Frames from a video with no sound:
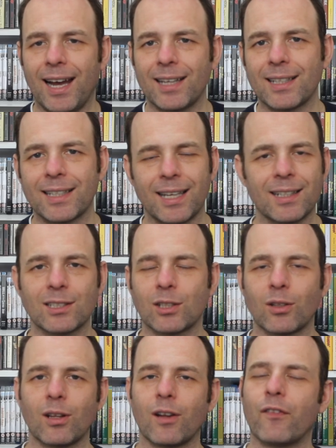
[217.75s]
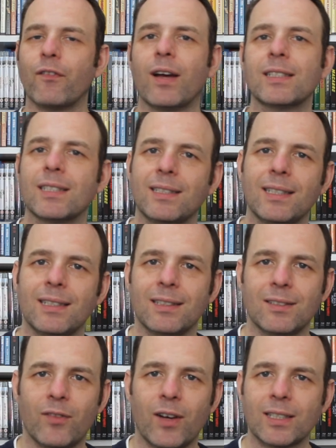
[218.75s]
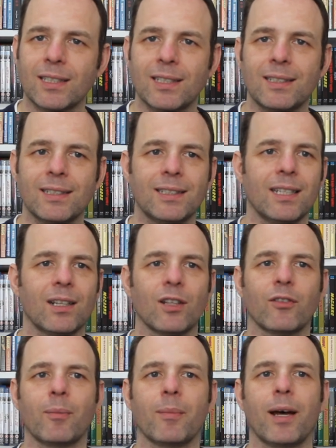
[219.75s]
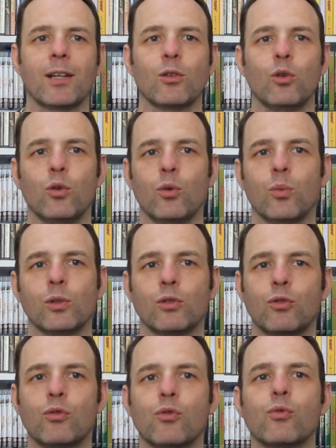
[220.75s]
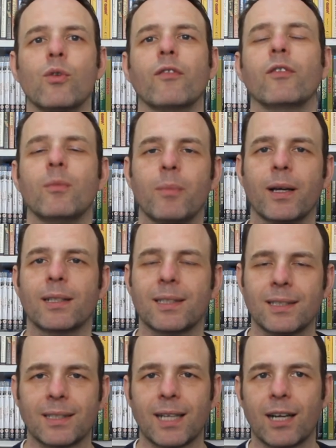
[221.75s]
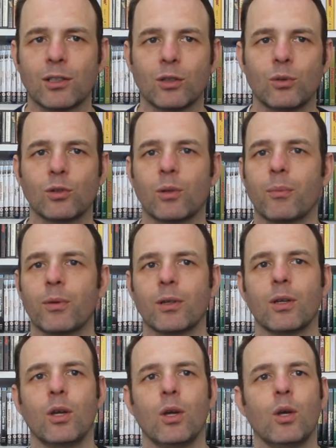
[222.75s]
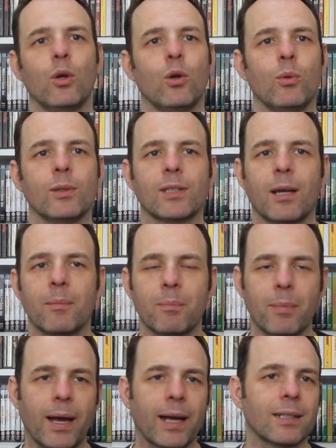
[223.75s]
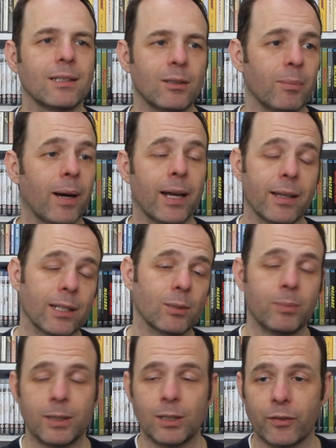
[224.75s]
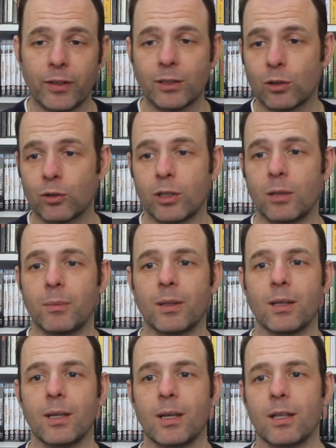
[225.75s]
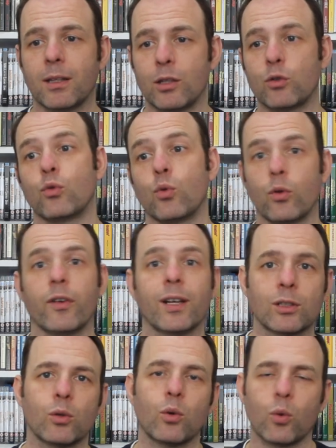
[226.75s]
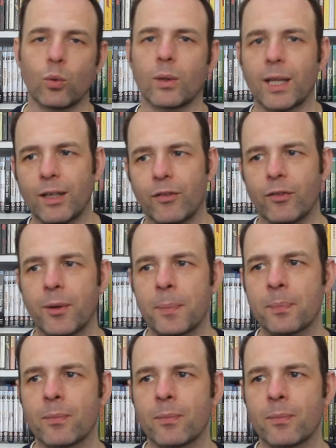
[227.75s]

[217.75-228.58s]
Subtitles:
And again, it's another fascinating tale of a man who was driven by a desire to do something, who was impacted by this piece of entertainment that drove his whole life.